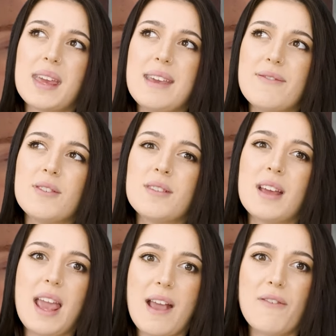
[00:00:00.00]
even
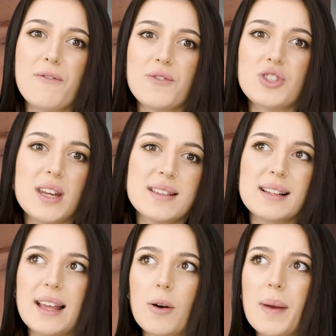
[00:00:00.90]
if she is a
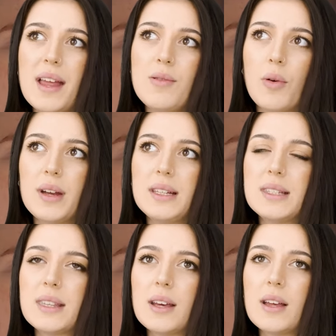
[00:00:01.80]
little bit annoyed
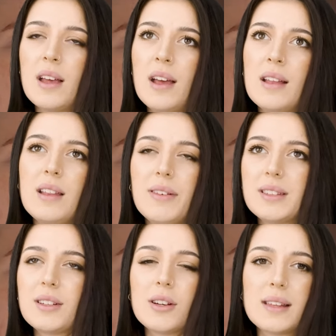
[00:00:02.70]
that they've had
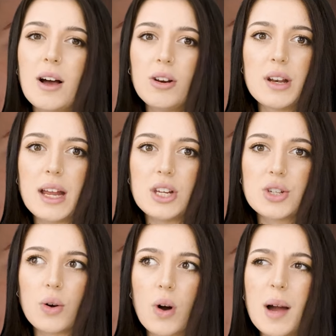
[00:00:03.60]
to cut their holiday
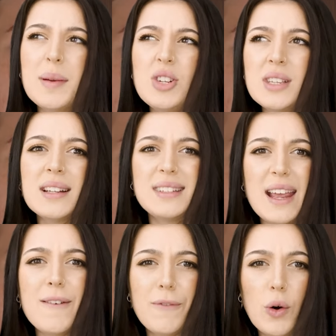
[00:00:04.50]
short. I mean, she said
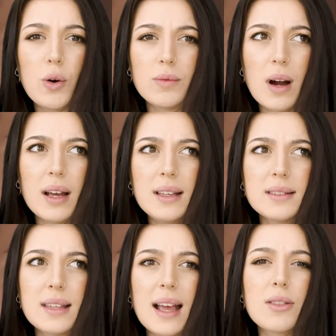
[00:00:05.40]
day four, right?
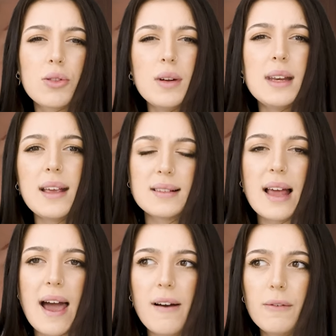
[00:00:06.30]
So they had three days
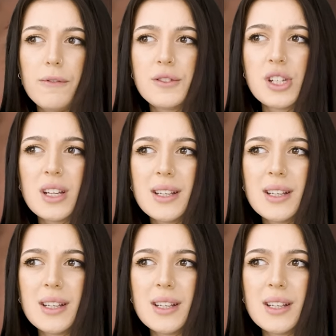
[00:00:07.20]
left.